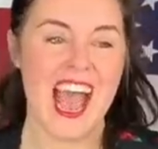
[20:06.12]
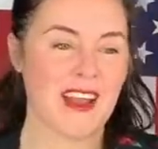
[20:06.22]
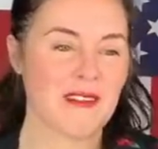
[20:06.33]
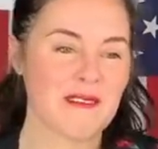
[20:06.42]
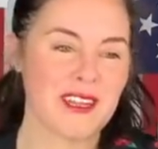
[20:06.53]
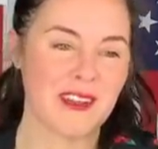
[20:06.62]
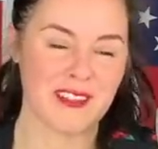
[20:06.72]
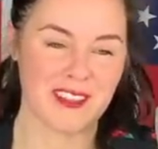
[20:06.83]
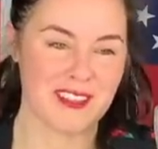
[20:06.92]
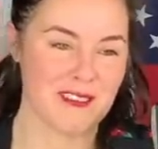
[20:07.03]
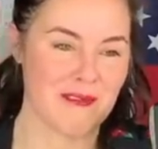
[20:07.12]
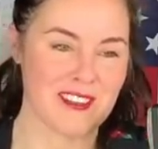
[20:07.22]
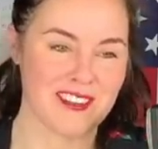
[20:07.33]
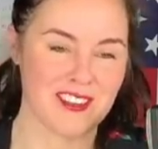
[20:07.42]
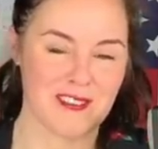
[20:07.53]
How do we know that this
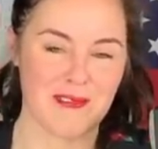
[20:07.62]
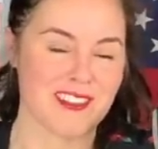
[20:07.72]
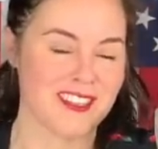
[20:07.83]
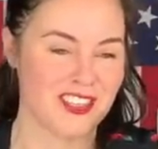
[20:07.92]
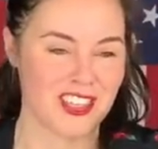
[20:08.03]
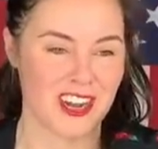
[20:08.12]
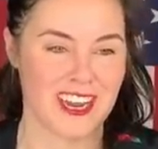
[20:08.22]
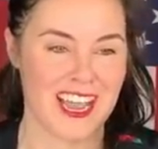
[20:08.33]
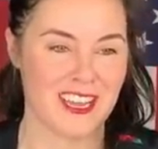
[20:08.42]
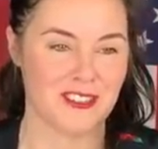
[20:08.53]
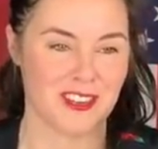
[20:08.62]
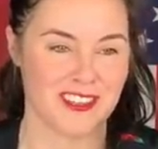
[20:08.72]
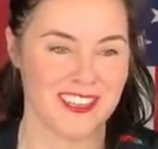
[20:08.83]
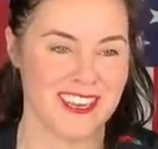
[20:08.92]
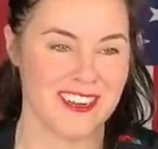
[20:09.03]
wasn't just one of the geriatric
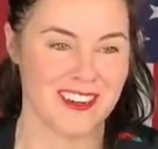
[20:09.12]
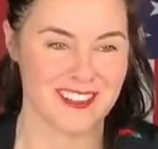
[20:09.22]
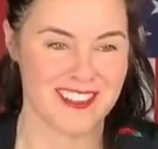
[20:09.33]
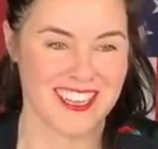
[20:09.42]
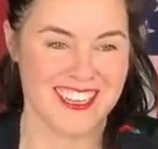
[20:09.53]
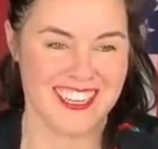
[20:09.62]
leaders?